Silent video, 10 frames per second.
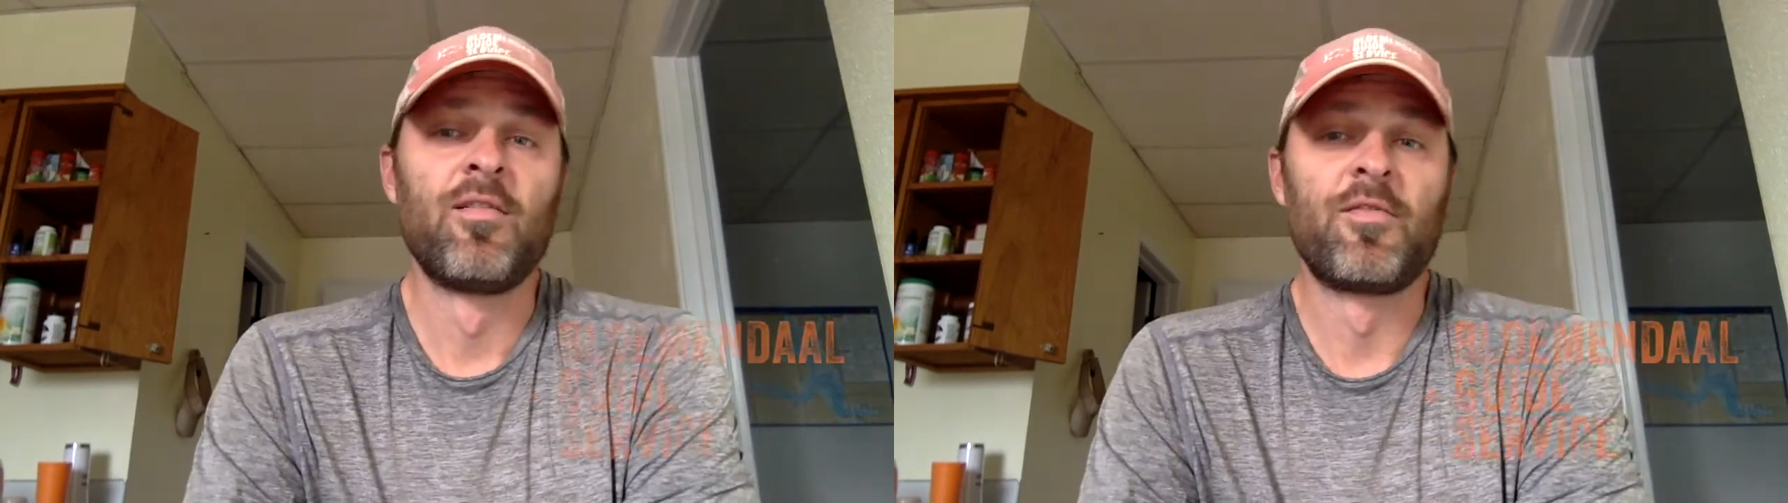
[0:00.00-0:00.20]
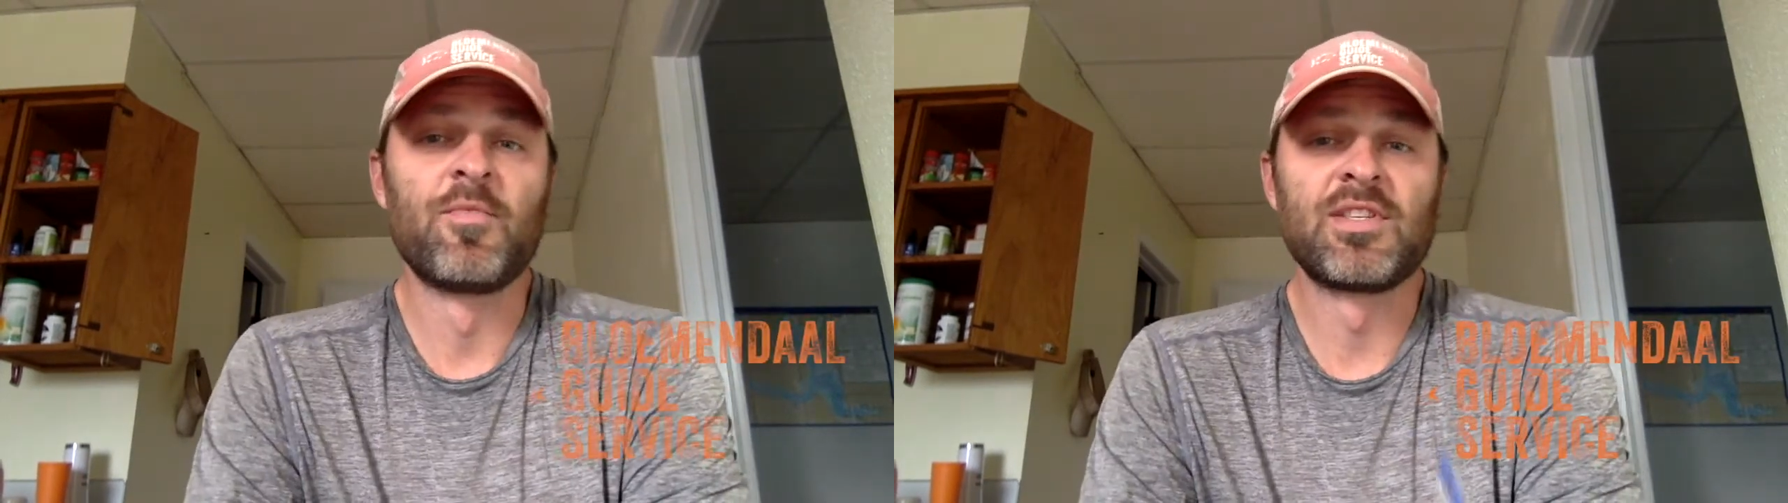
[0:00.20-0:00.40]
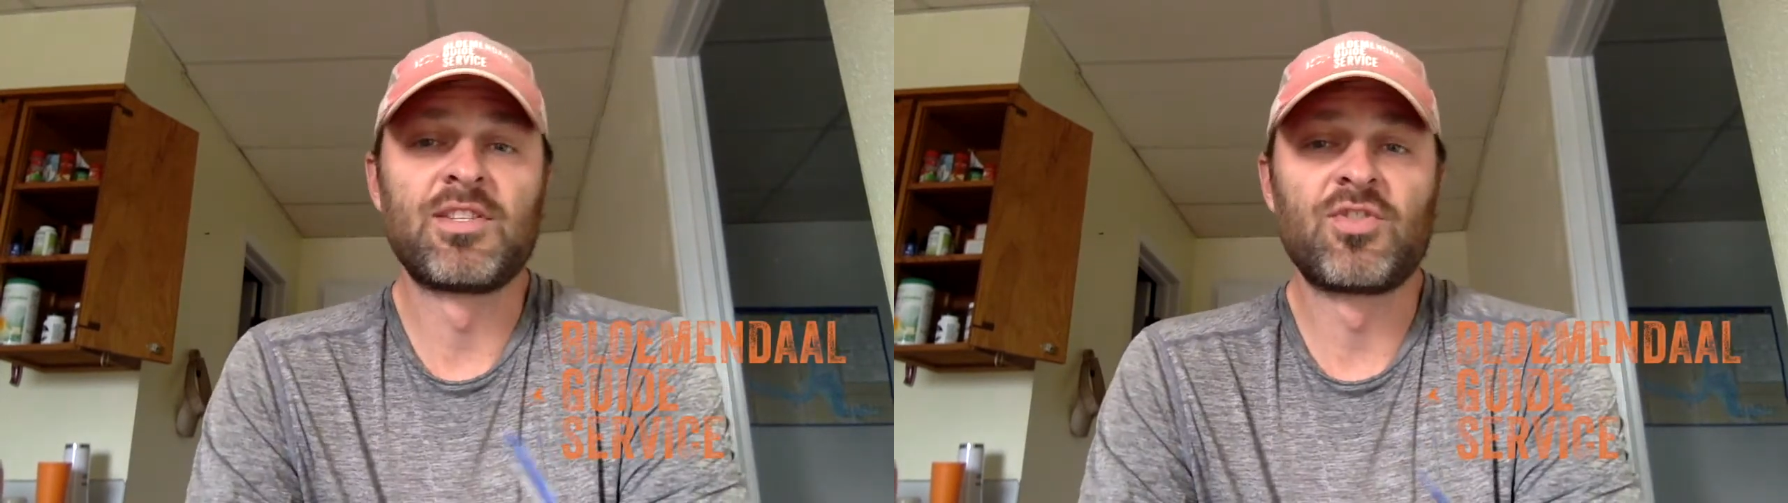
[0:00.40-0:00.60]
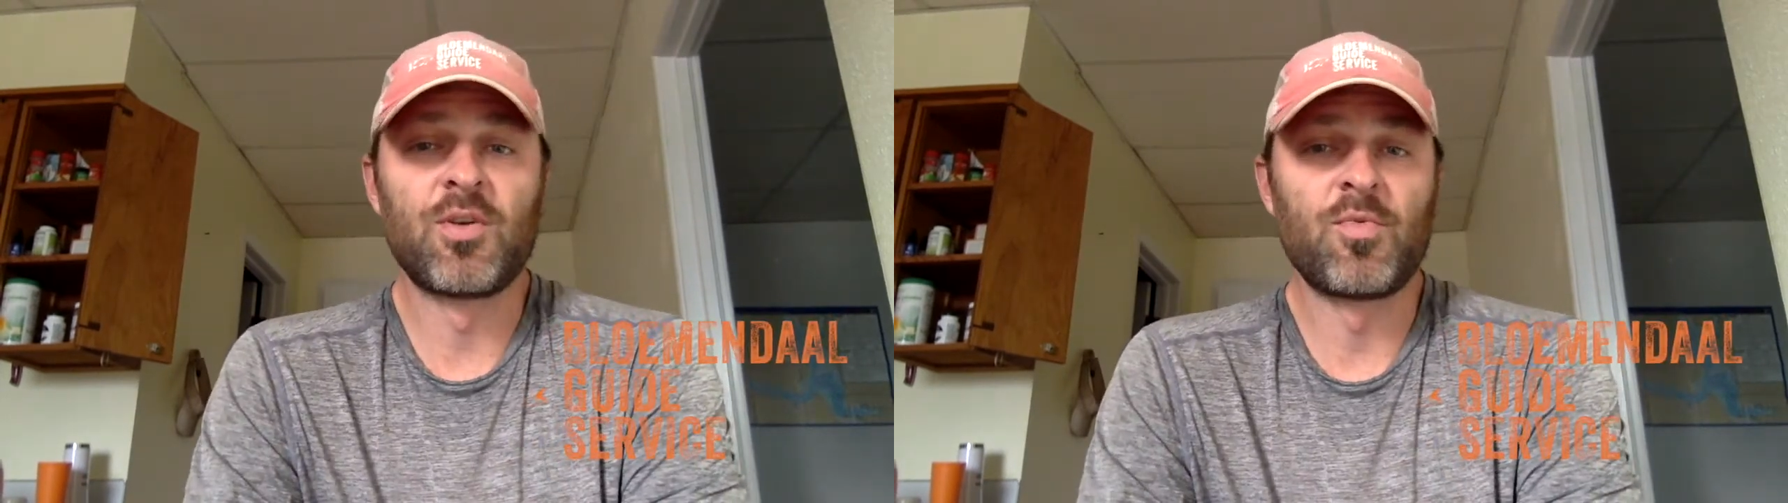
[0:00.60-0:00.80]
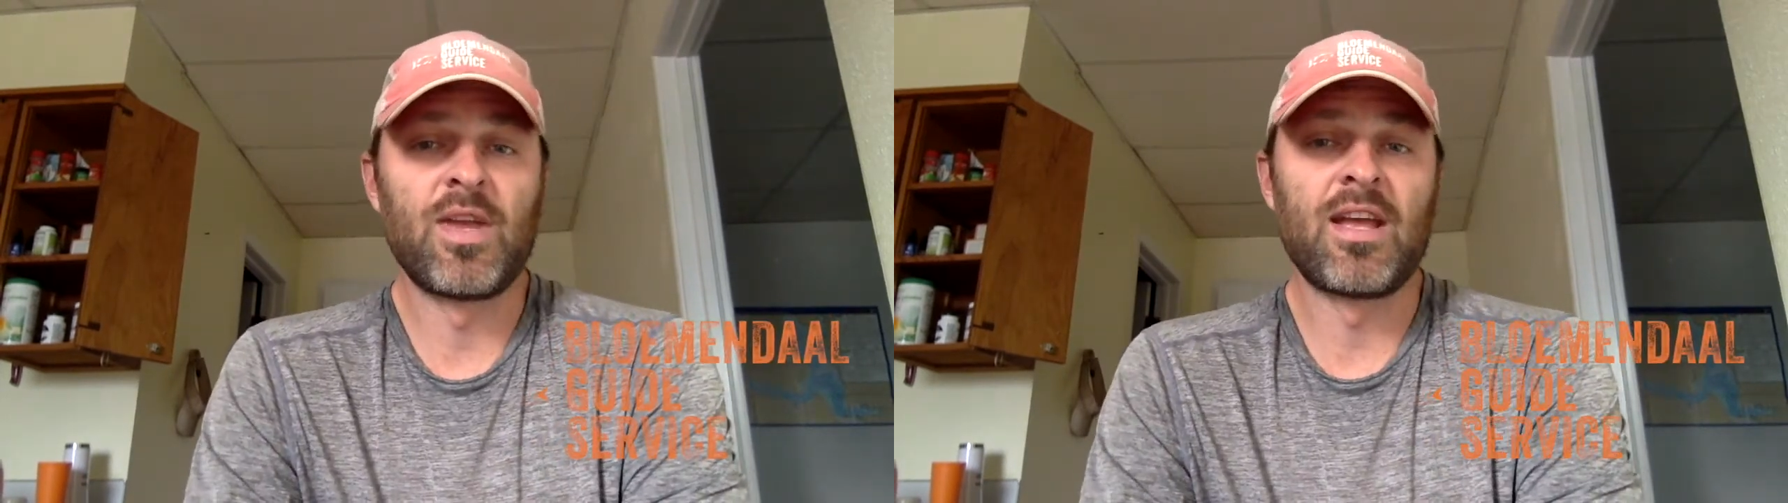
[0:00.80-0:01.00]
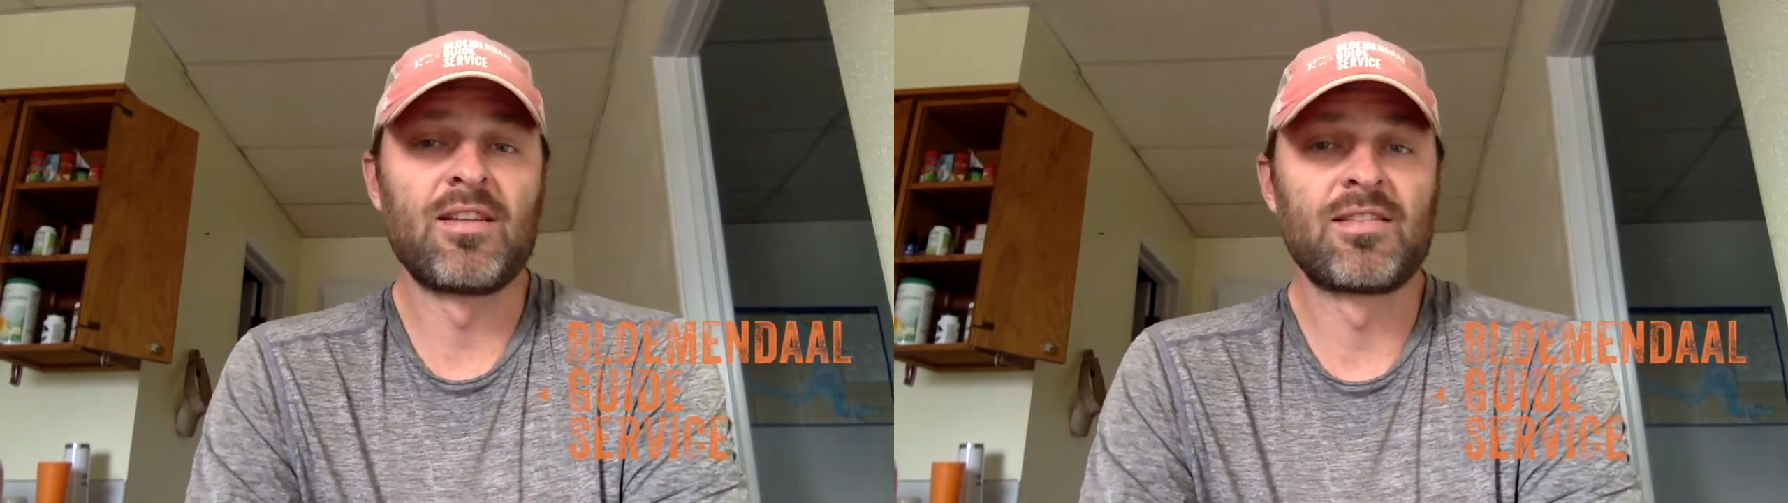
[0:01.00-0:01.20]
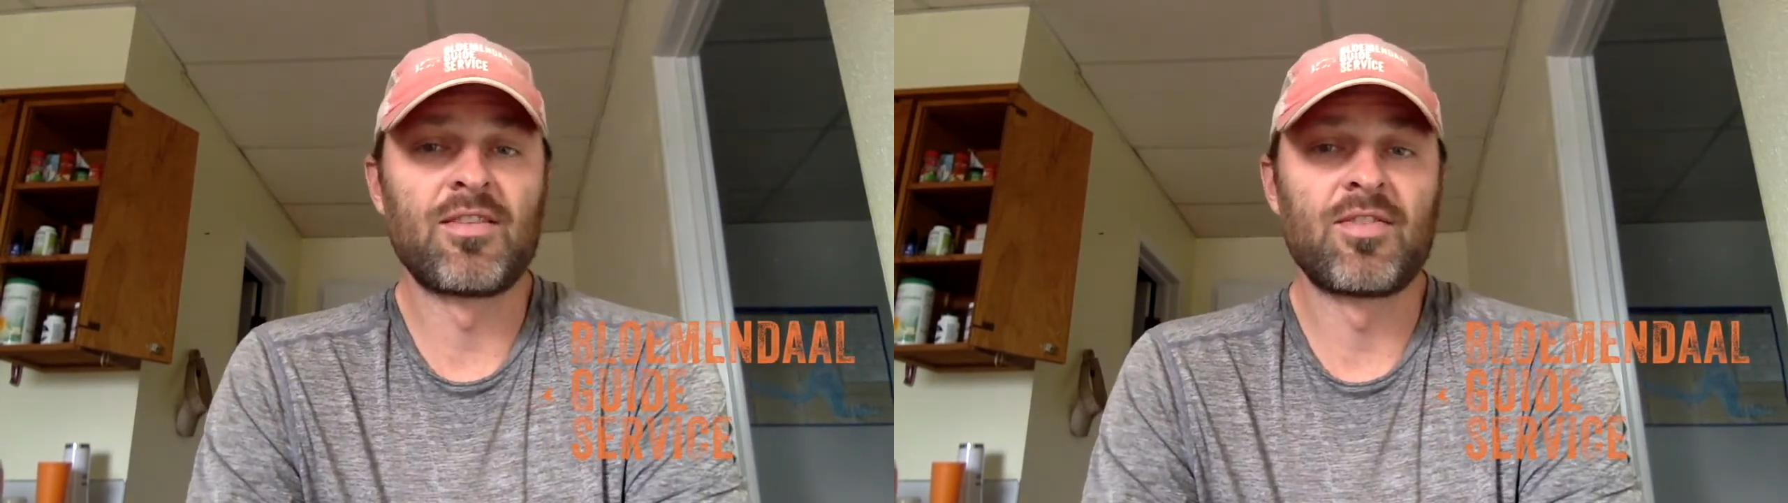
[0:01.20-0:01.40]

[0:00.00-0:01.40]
from this trip we had to South